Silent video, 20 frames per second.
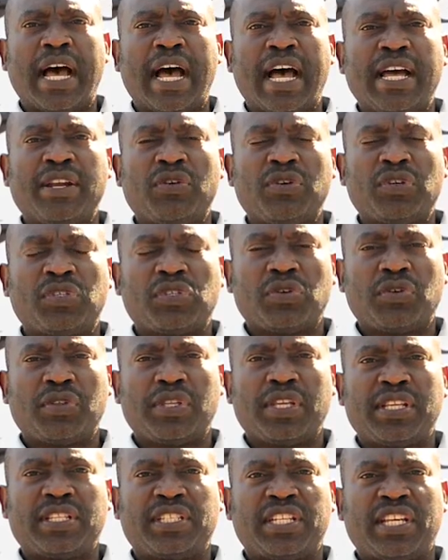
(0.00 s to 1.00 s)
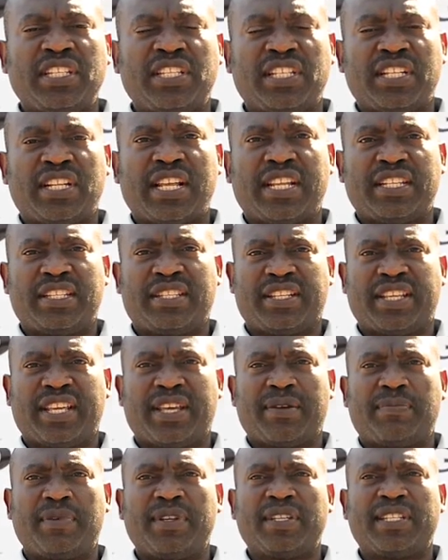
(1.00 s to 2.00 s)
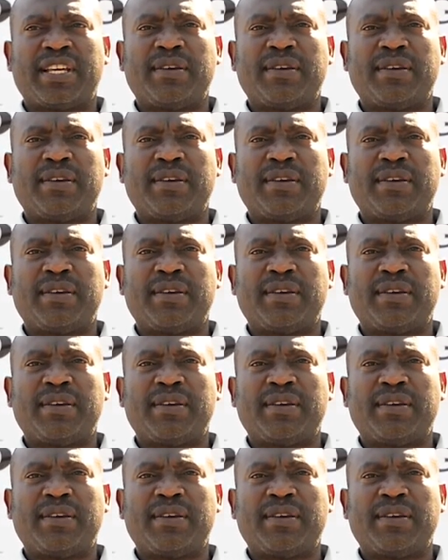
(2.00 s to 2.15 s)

and also the changing landscape in